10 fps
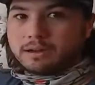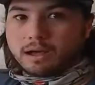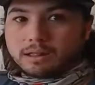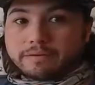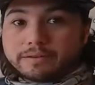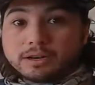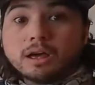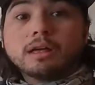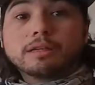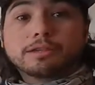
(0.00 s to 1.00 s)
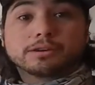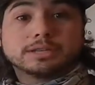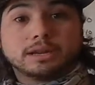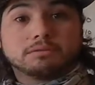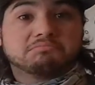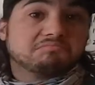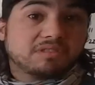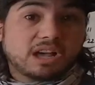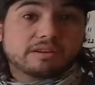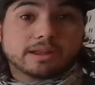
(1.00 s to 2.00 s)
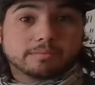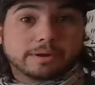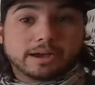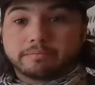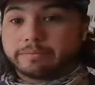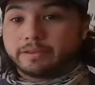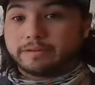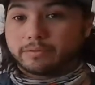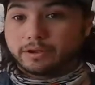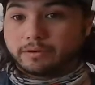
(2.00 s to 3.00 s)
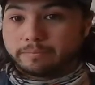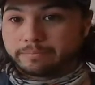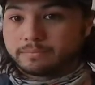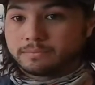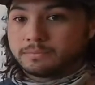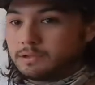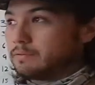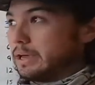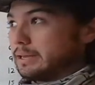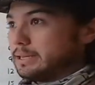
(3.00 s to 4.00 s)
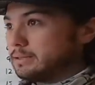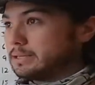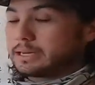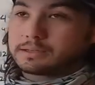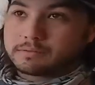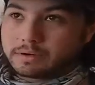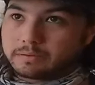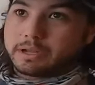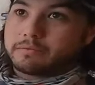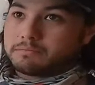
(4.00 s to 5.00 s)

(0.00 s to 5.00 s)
11, 13. I'd write them down if I were you. You've got 10 seconds to write them down.